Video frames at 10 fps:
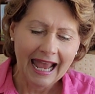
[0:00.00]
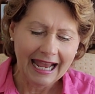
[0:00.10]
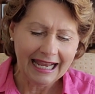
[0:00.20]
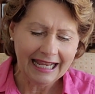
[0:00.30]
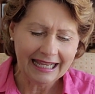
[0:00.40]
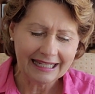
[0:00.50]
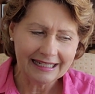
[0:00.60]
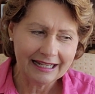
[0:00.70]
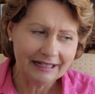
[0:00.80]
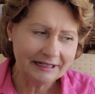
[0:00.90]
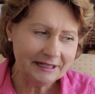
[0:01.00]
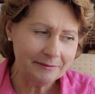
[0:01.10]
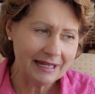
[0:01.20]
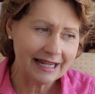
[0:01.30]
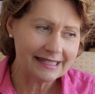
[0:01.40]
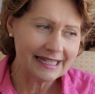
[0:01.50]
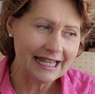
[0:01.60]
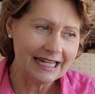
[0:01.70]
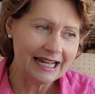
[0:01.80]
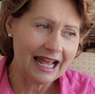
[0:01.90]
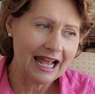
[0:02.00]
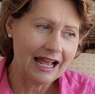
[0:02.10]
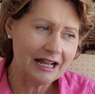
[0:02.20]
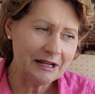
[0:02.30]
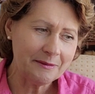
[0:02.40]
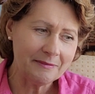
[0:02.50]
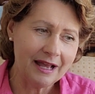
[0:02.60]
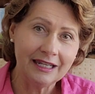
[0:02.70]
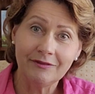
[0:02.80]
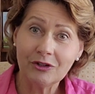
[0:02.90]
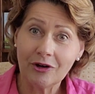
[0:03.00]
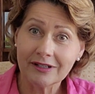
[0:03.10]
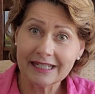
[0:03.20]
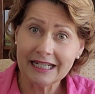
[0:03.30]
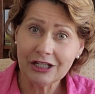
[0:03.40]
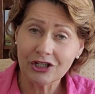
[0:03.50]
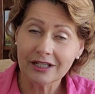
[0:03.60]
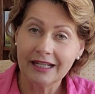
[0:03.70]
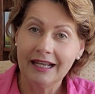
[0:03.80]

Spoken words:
And like I said, I love to cross stitch.